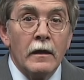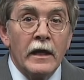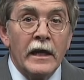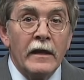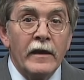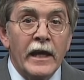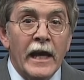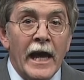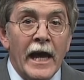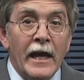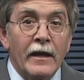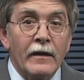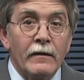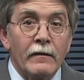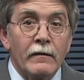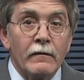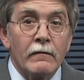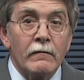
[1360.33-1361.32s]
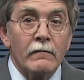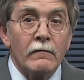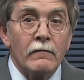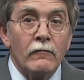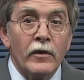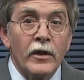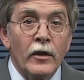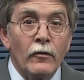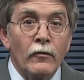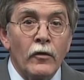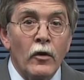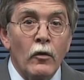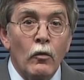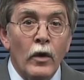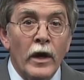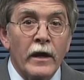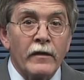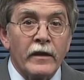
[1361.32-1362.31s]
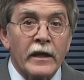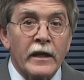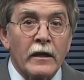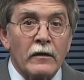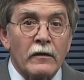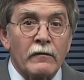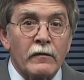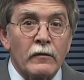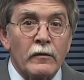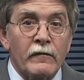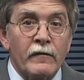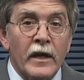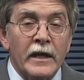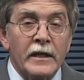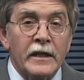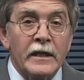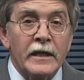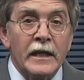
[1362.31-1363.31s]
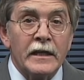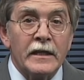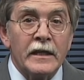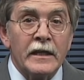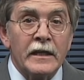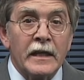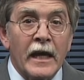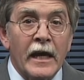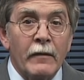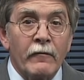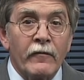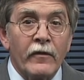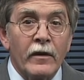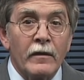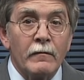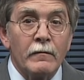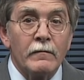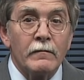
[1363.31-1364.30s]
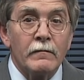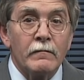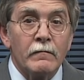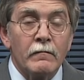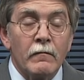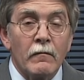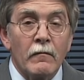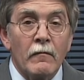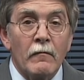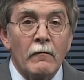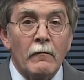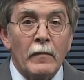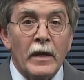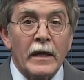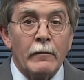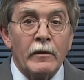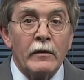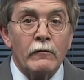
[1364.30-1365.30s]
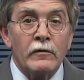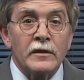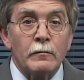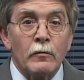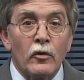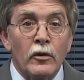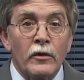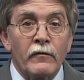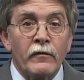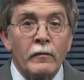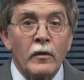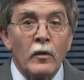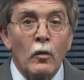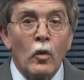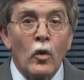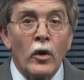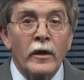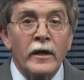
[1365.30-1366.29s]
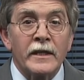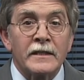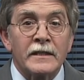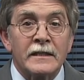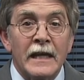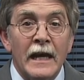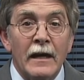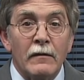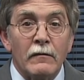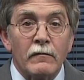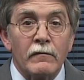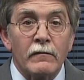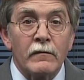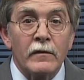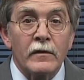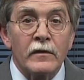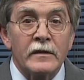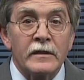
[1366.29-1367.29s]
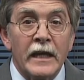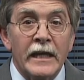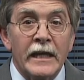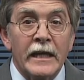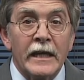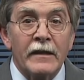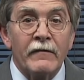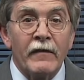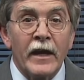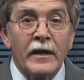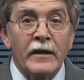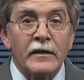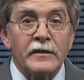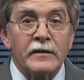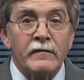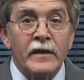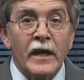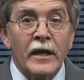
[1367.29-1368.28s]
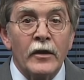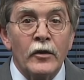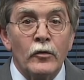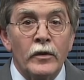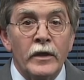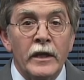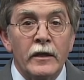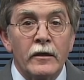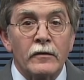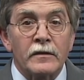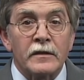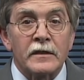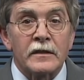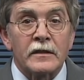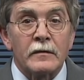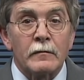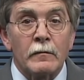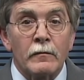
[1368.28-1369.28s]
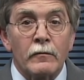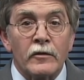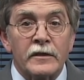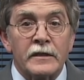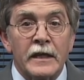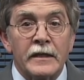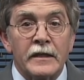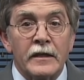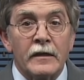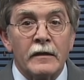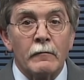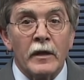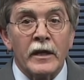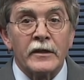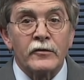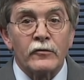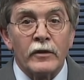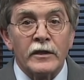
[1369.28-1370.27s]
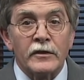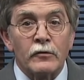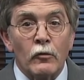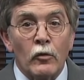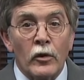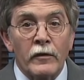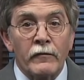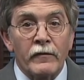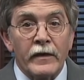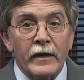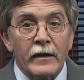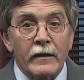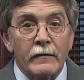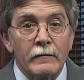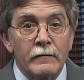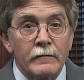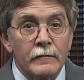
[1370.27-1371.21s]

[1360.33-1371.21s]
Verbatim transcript: In the end, we don't know where the killer flu of 1918 came from. Maybe it was born from the war itself, taking advantage of that new ecosystem presented by trench warfare.